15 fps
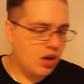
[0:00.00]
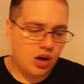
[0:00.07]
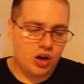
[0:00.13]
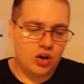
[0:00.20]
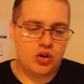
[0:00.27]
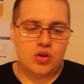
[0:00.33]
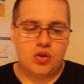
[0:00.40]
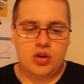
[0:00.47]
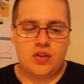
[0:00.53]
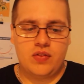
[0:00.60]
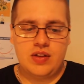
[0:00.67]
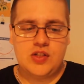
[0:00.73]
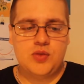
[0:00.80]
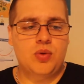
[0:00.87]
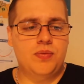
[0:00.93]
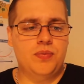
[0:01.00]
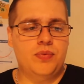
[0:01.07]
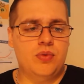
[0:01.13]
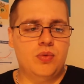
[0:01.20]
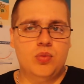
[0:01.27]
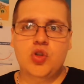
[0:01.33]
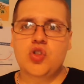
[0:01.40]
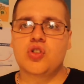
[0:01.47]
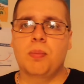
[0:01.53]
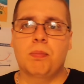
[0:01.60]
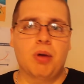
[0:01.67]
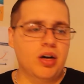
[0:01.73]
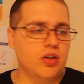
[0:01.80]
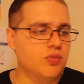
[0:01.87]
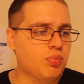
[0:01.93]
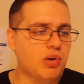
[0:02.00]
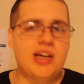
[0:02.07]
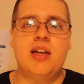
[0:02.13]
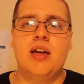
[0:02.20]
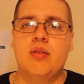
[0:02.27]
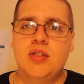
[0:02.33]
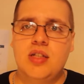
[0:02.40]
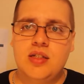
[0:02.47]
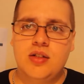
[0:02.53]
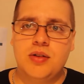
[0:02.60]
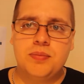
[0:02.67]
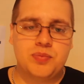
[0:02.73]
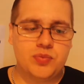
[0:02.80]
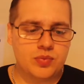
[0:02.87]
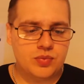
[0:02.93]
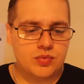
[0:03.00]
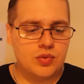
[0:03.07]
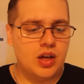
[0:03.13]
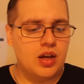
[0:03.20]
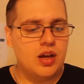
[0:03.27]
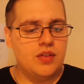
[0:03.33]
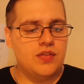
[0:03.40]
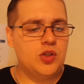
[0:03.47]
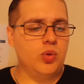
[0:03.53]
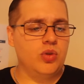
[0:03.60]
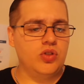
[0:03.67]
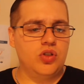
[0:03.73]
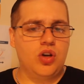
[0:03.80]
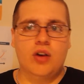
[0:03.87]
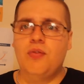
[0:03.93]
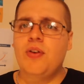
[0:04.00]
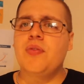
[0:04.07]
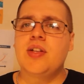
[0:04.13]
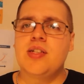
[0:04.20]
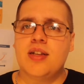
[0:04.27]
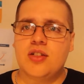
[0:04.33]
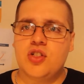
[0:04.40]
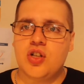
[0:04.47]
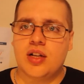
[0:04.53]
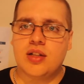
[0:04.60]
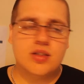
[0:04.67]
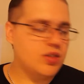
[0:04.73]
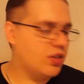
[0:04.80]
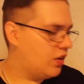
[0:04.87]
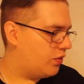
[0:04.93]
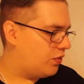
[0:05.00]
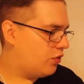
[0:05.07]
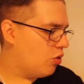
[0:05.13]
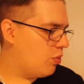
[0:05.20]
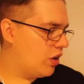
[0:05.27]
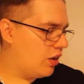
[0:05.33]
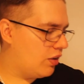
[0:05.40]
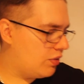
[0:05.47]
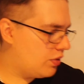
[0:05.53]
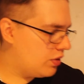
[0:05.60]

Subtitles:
I can look at this one, which is a box breakout system. This one's got a 56 chance of coming off.